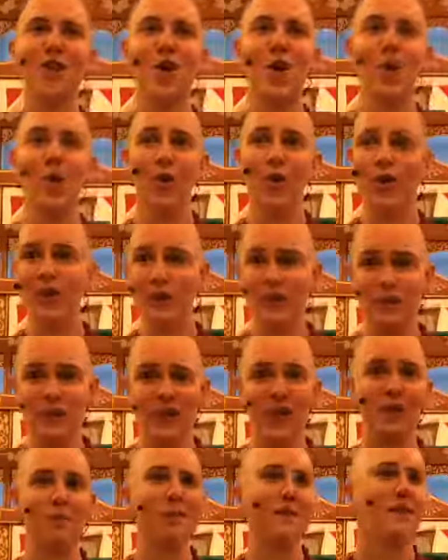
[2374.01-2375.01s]
or it's
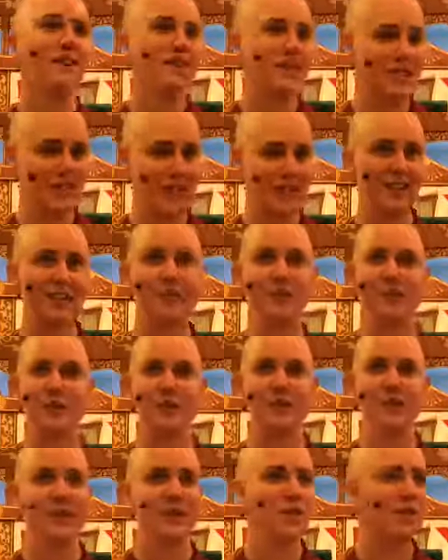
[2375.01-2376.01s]
becoming excessively
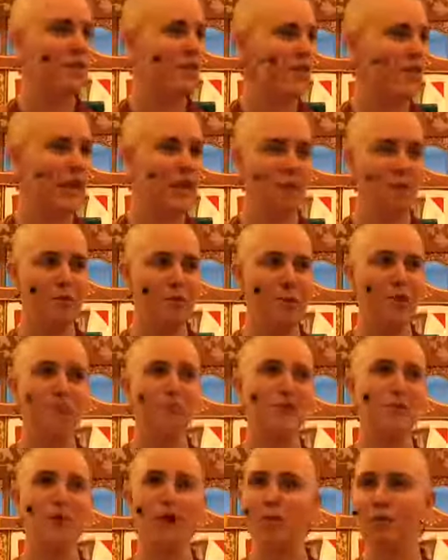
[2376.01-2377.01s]
busy with a number of
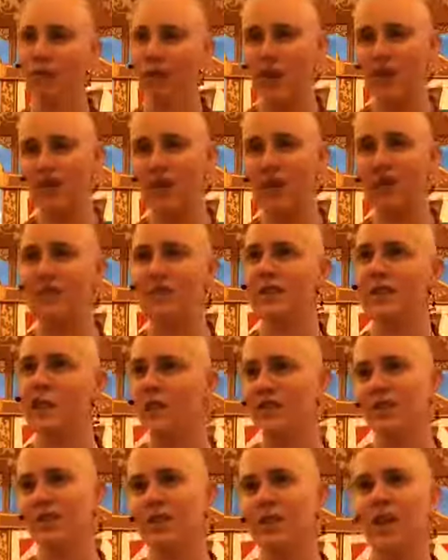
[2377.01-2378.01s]
small projects, none
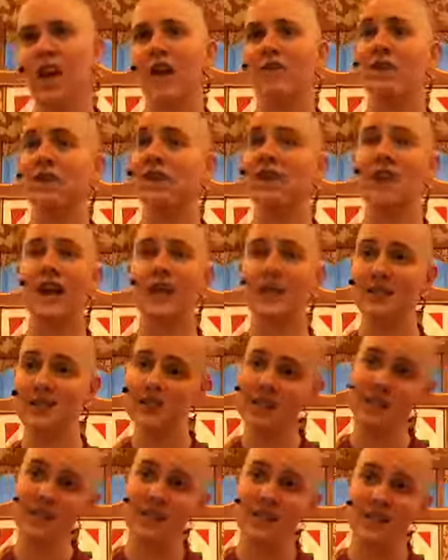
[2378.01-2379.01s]
of which have any lasting
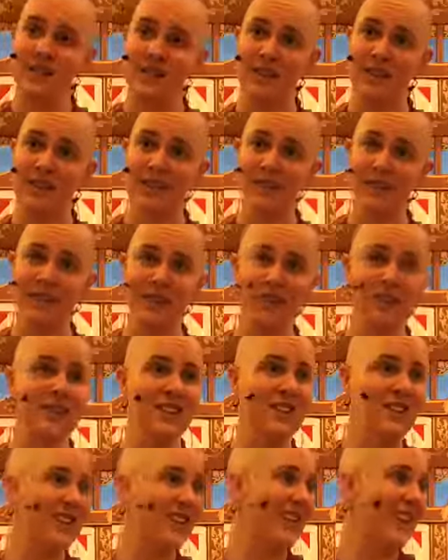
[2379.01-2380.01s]
significance.
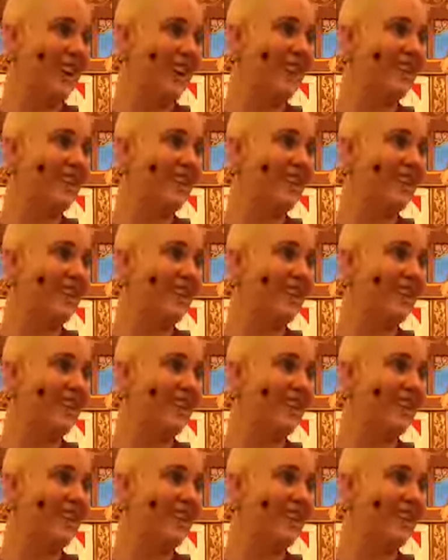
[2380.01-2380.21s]
Yeah.